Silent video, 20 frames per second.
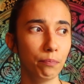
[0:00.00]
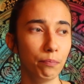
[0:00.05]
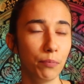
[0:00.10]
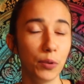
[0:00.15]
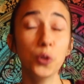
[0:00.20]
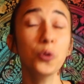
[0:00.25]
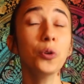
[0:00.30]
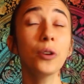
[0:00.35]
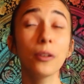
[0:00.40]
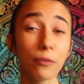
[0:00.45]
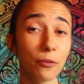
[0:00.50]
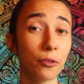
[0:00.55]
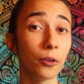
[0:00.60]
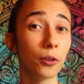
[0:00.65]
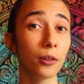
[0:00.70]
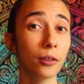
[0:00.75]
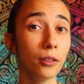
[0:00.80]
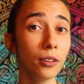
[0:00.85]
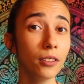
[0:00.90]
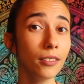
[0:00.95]

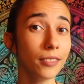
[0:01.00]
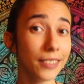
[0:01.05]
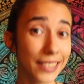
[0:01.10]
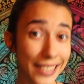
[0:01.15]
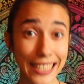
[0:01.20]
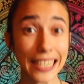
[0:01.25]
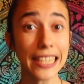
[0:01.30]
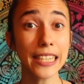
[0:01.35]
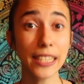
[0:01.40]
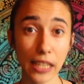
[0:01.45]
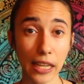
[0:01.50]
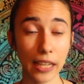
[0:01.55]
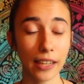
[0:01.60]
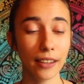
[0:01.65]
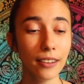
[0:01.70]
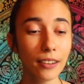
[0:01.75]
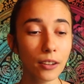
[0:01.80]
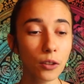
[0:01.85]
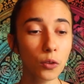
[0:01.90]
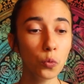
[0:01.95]
beautiful
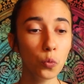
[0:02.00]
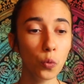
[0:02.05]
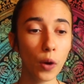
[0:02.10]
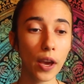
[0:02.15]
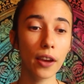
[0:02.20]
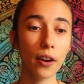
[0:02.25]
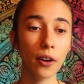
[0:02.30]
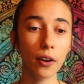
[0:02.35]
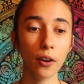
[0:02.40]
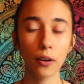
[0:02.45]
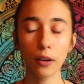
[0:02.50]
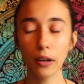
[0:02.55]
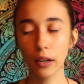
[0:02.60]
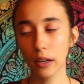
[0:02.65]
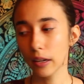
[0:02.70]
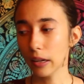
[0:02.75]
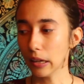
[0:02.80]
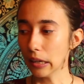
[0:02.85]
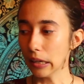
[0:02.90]
season where,